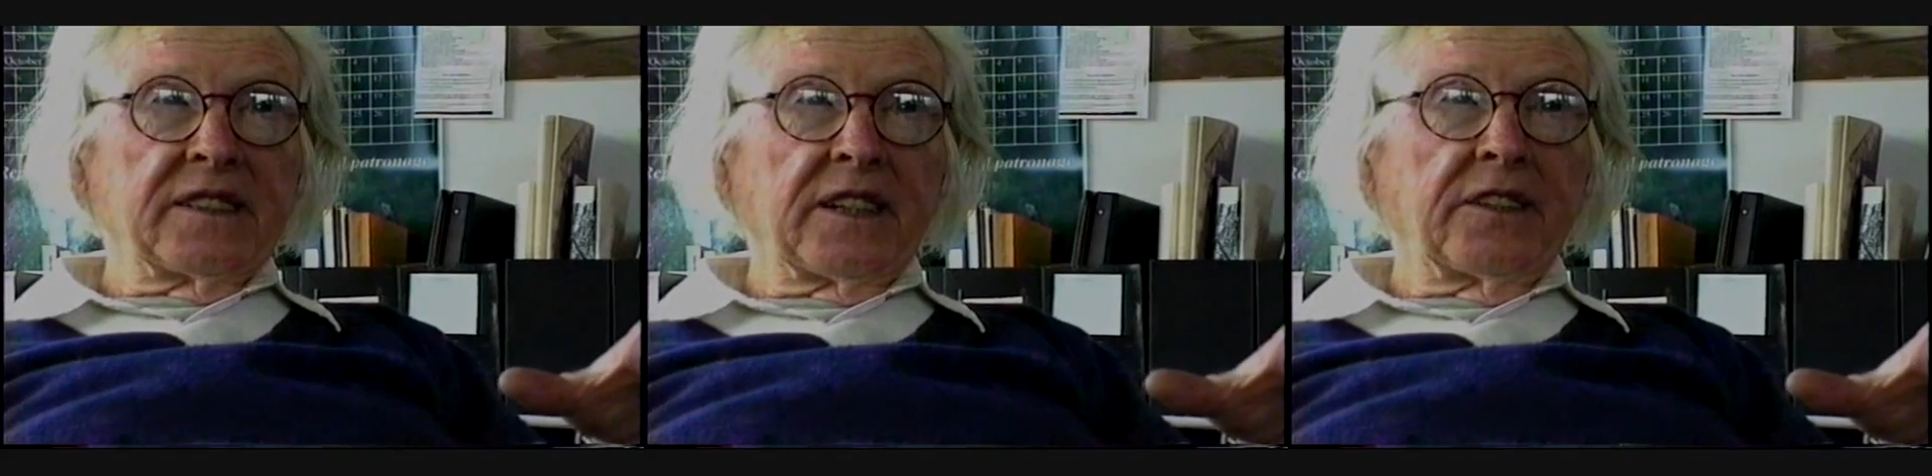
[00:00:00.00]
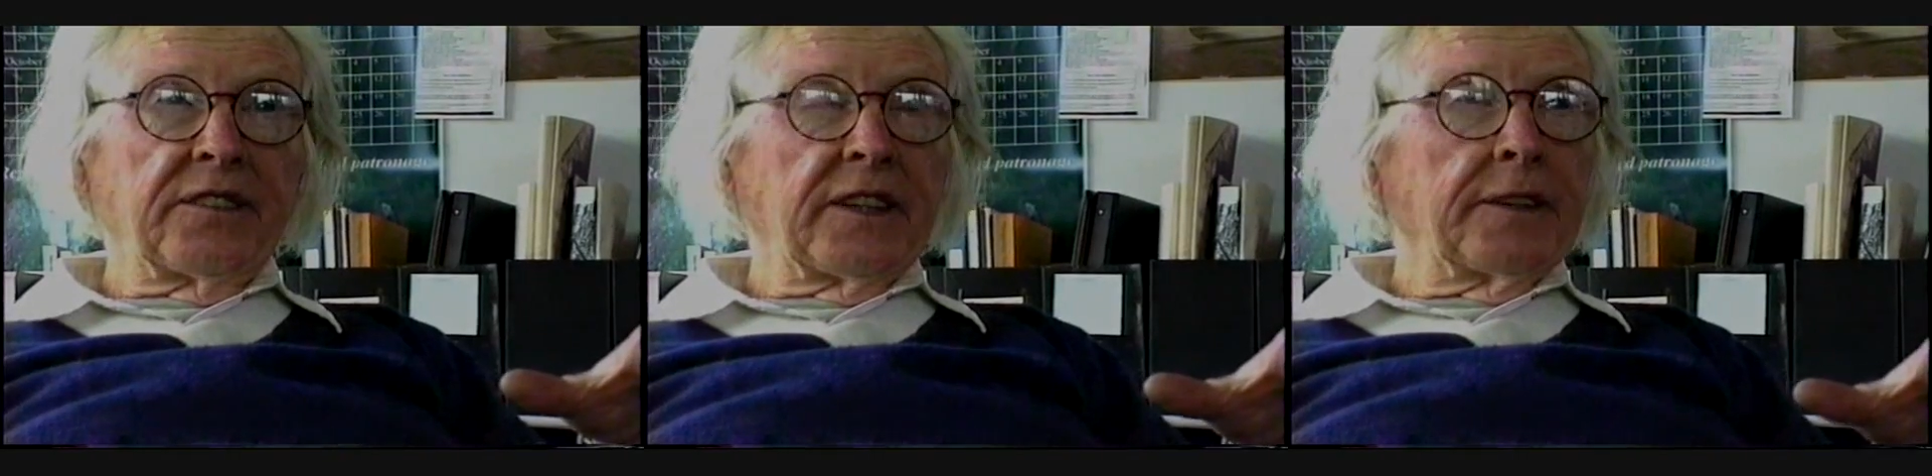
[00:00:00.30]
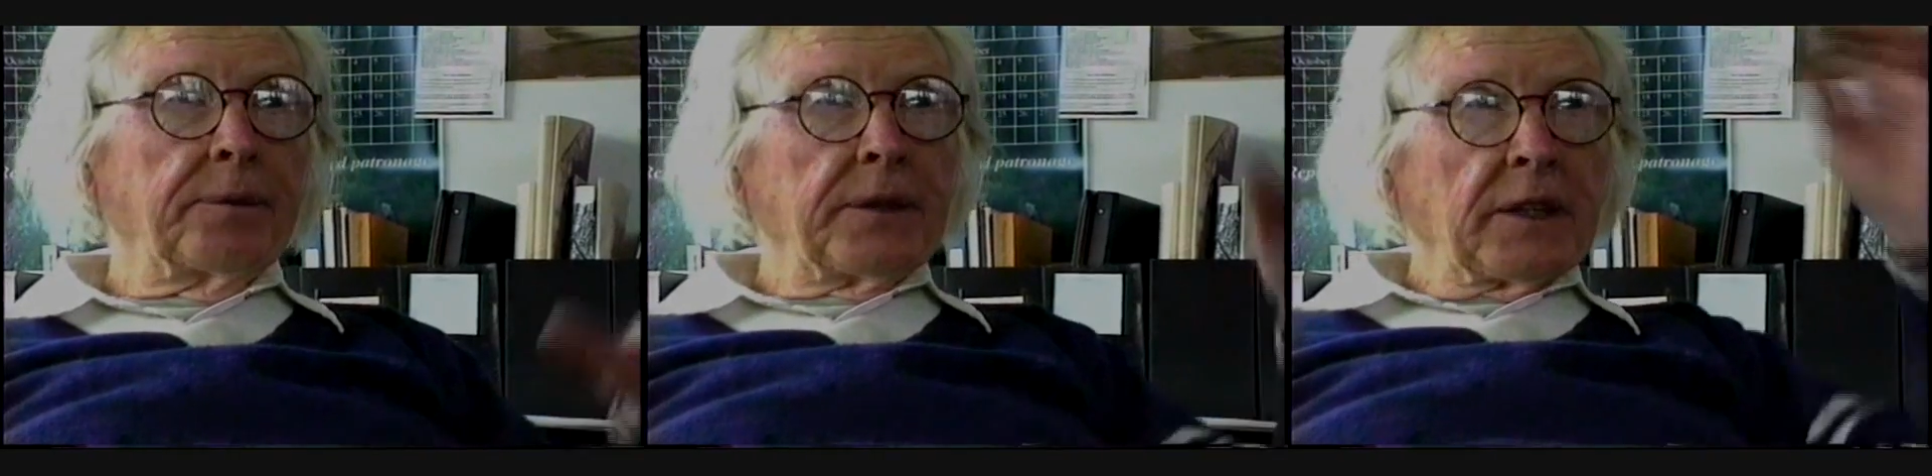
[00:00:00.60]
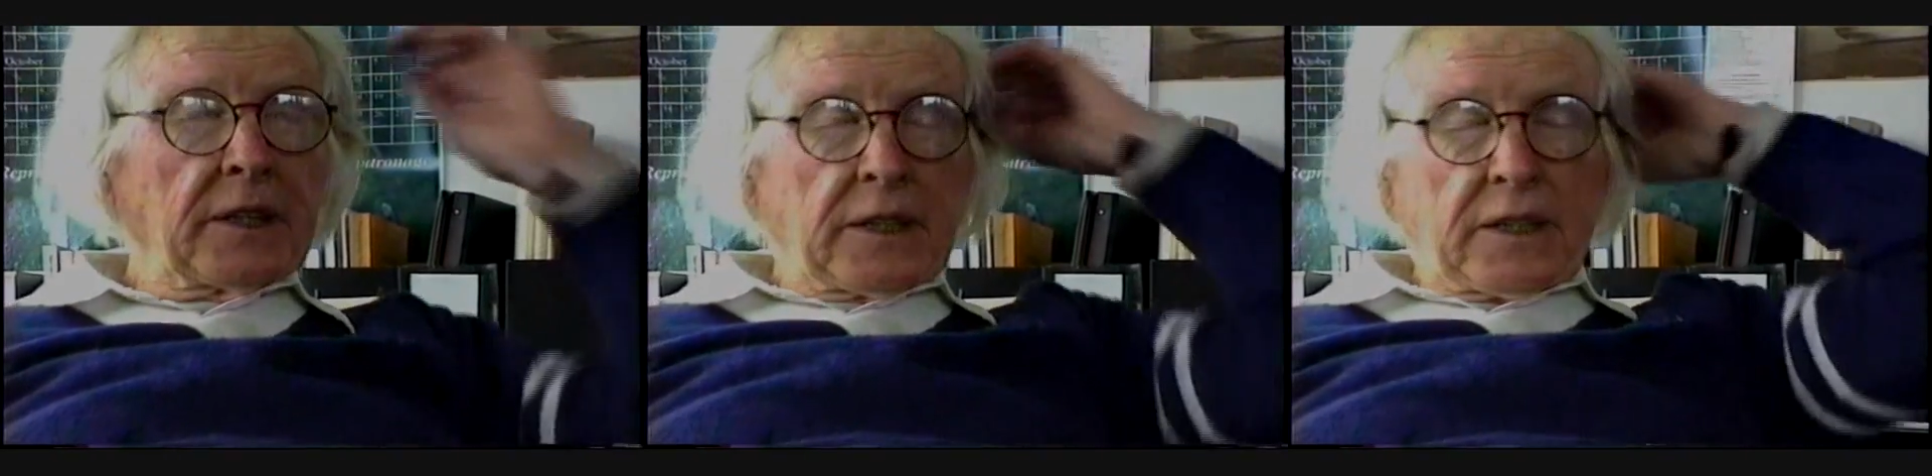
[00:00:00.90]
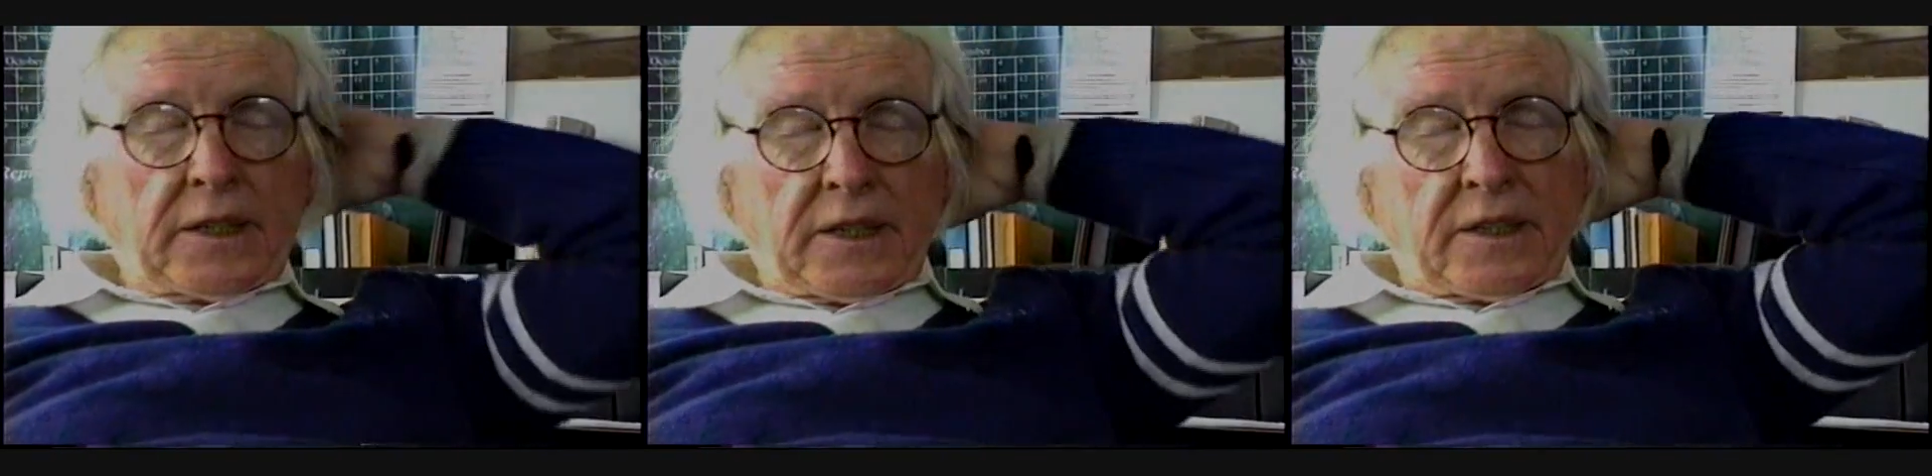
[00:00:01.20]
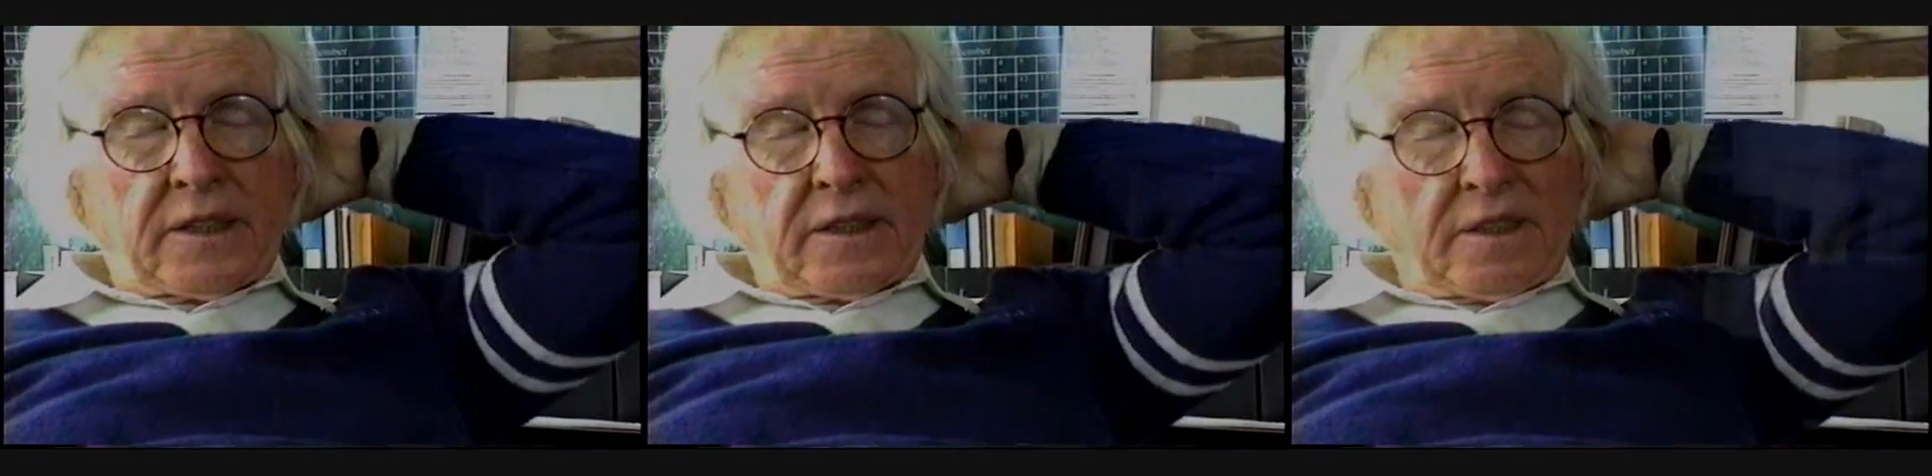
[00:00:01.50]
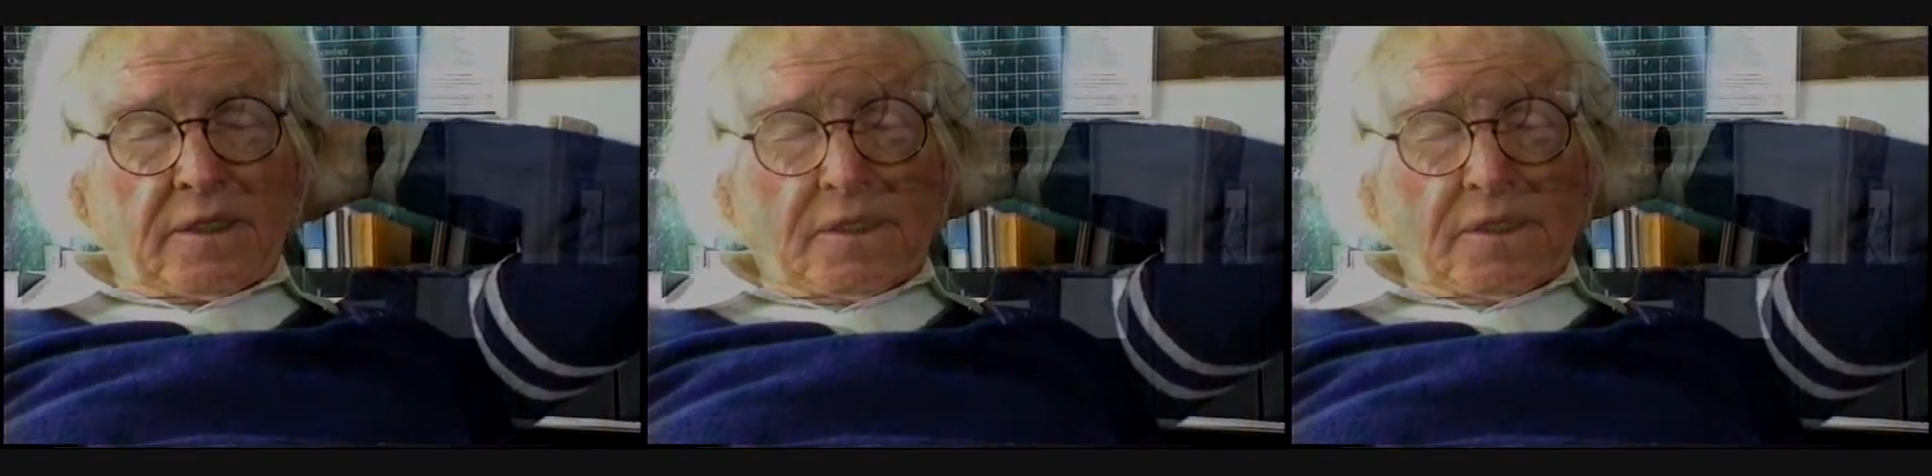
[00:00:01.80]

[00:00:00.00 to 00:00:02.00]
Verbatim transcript: design of that. And